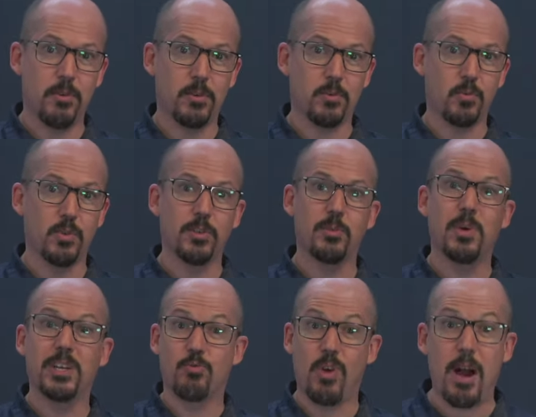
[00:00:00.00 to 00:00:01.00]
those rules,
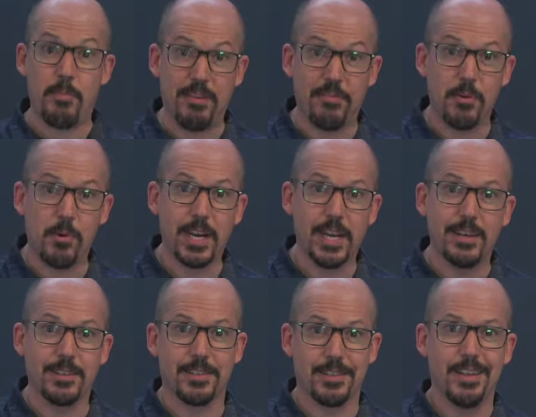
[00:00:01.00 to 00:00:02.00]
but drop everyone
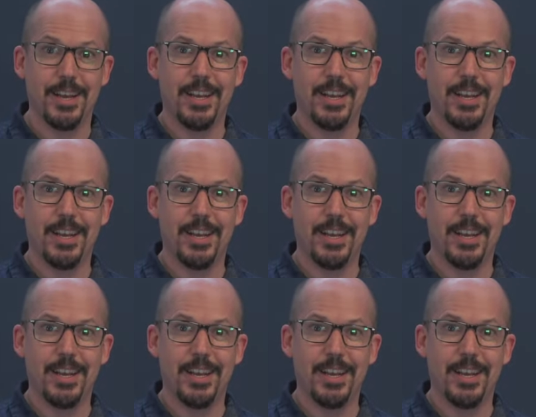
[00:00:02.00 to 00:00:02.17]
else